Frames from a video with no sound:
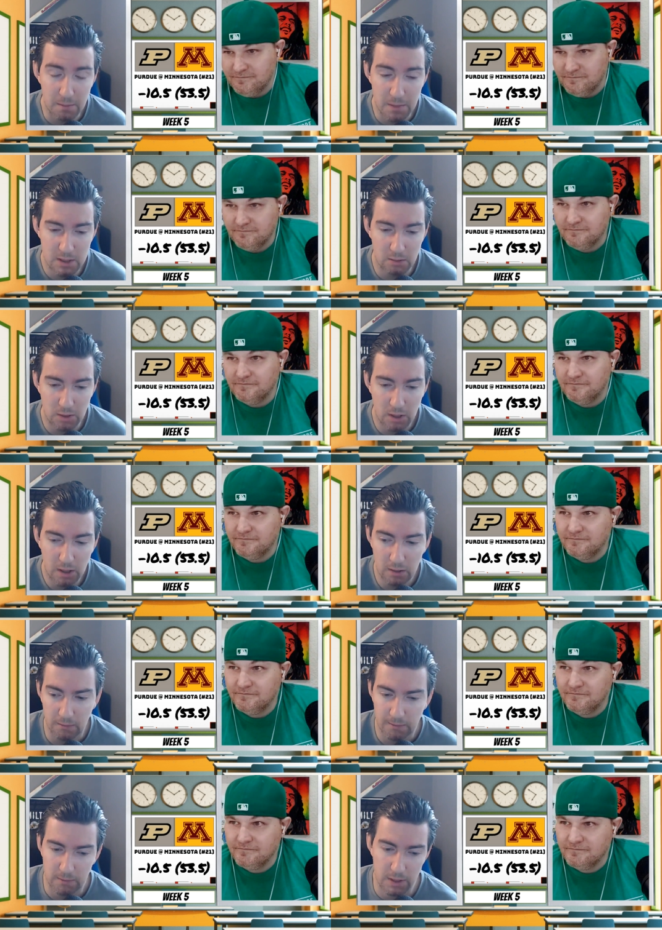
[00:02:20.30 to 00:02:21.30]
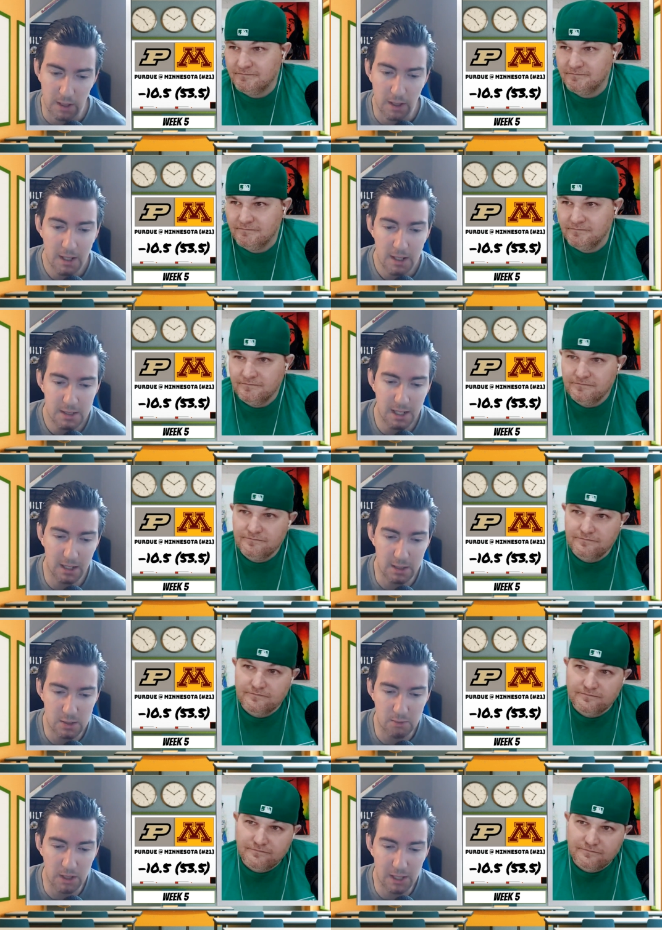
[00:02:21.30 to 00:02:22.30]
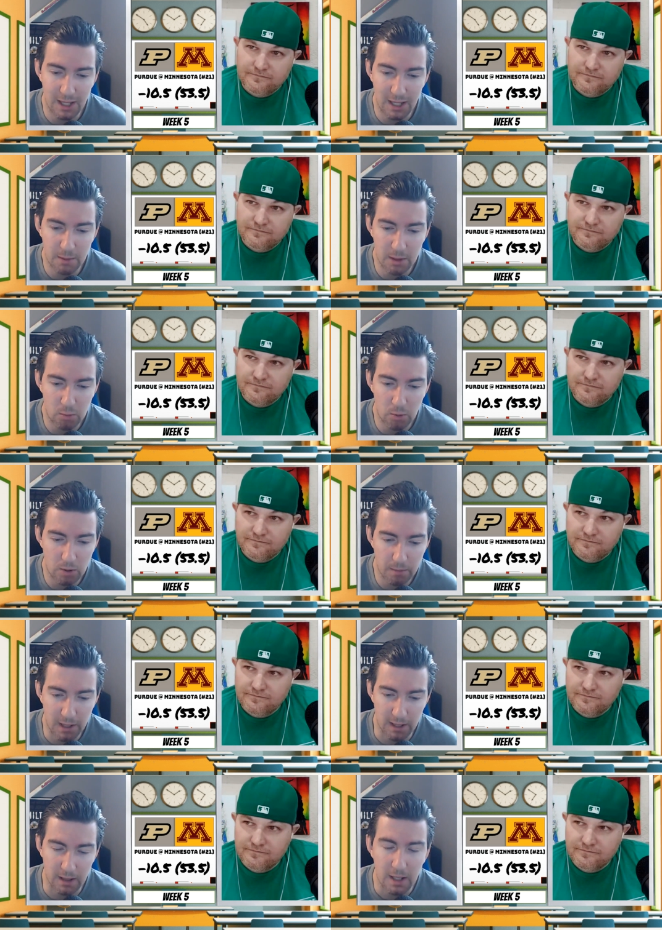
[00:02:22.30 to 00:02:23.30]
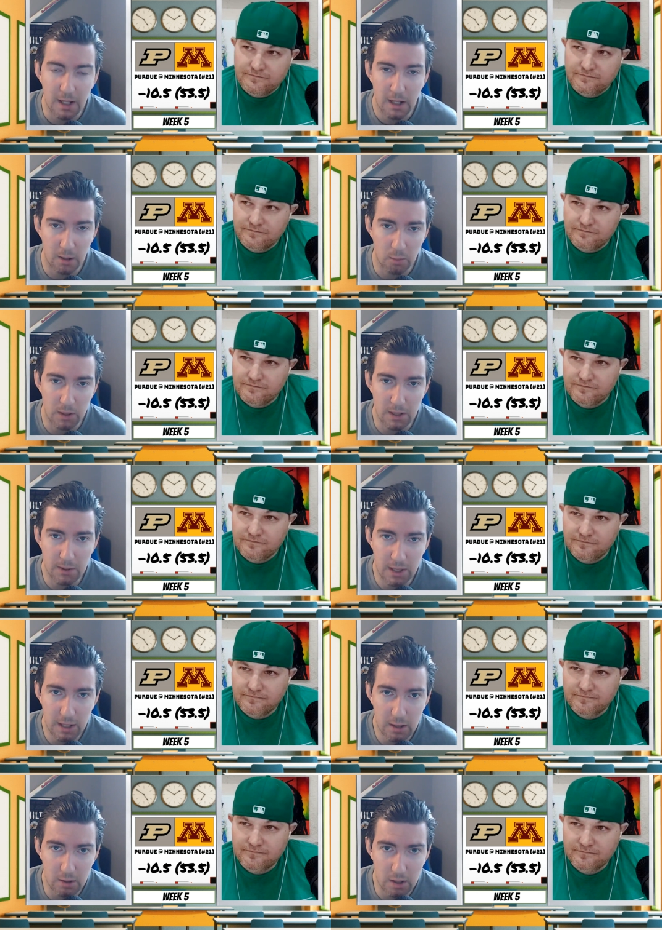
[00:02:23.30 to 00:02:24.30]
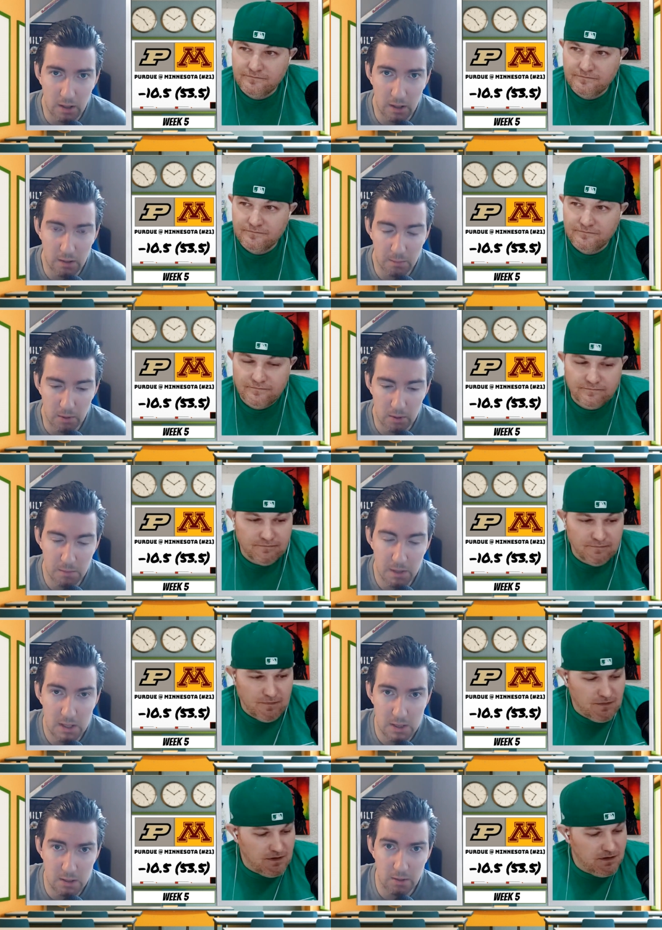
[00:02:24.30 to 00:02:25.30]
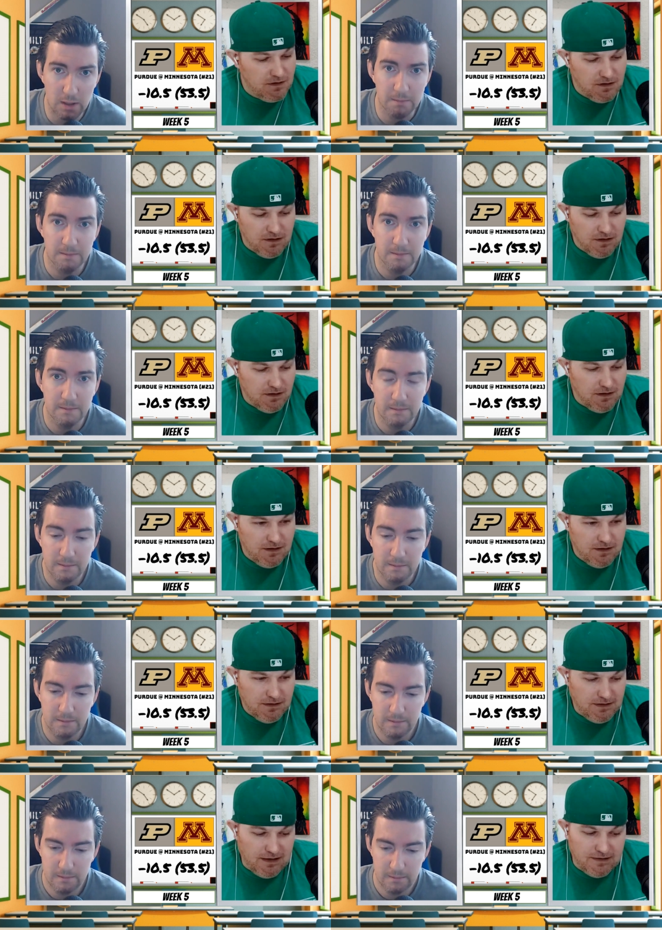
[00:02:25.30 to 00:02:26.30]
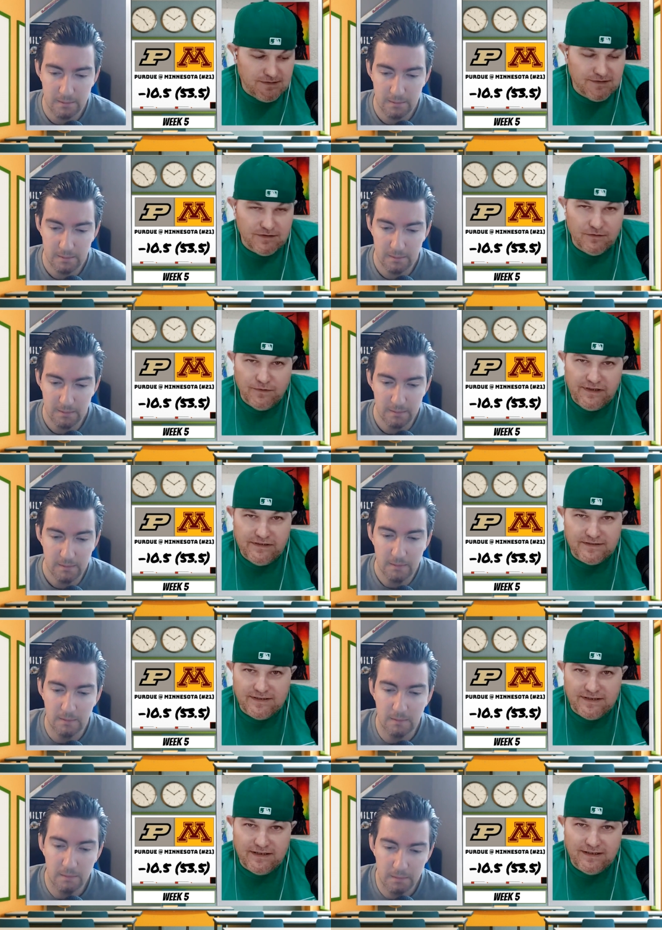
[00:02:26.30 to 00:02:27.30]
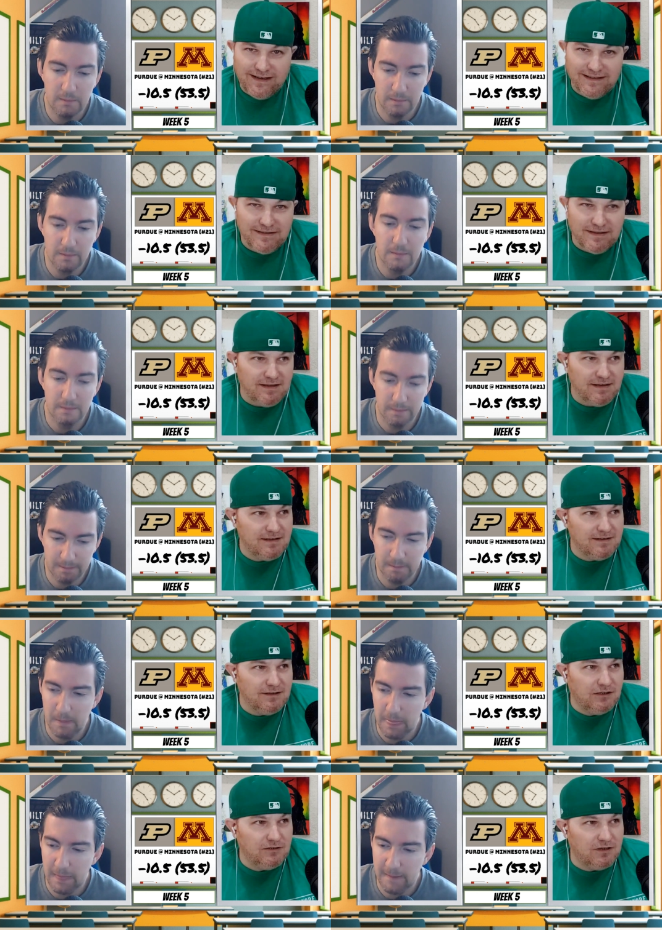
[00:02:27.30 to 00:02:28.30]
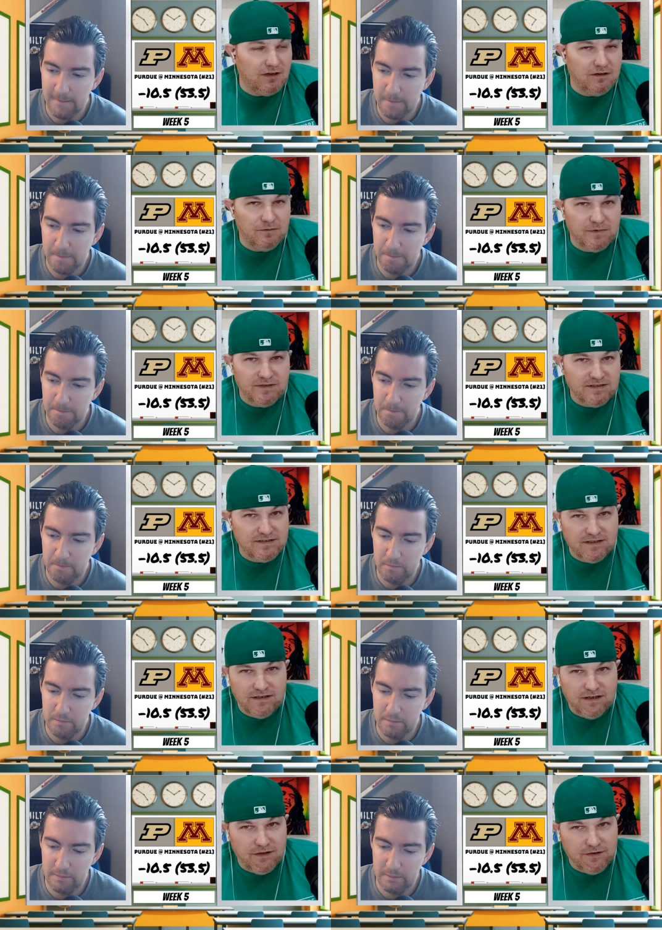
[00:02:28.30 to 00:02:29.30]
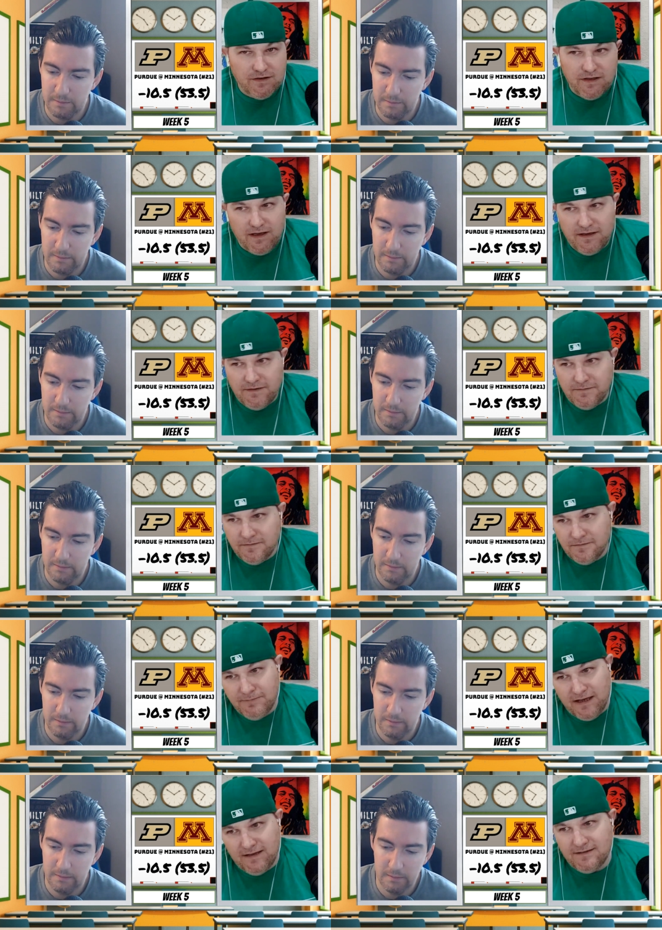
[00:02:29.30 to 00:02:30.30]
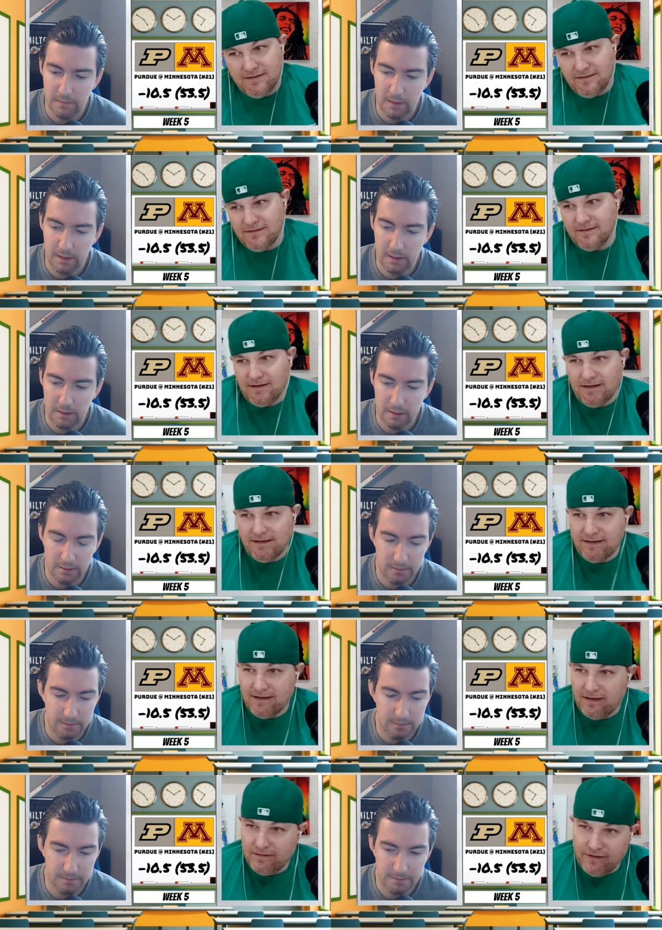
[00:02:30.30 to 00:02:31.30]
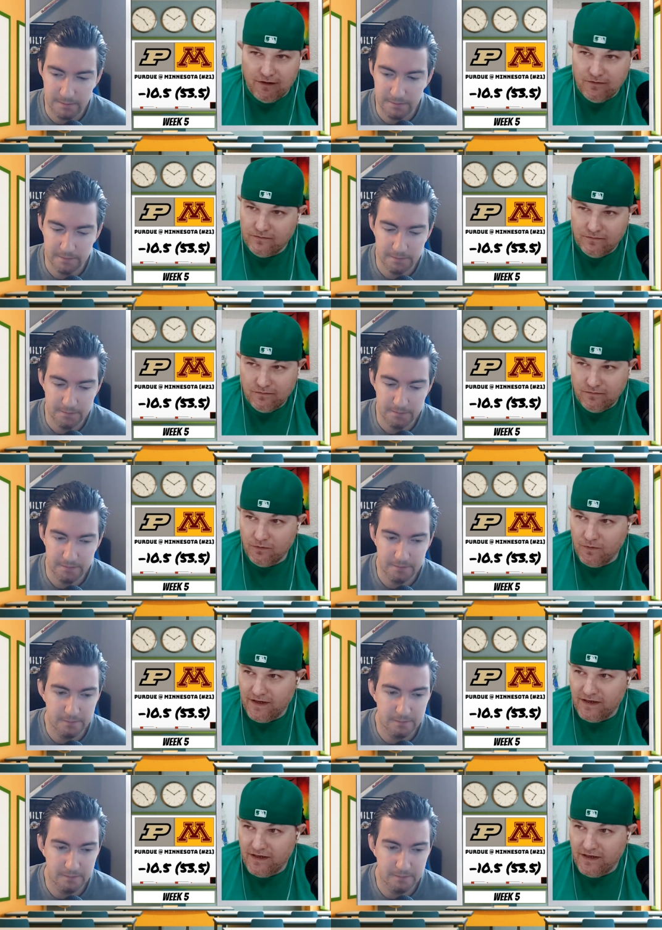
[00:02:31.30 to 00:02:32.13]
Speaker 1: they miss O'Connell for a second straight game at quarterback. Uh, what do you think here, Conor? Purdue, Minnesota.
Speaker 2: Yeah, this is a wait and see. I think O'Connell misses another game, but you know we'll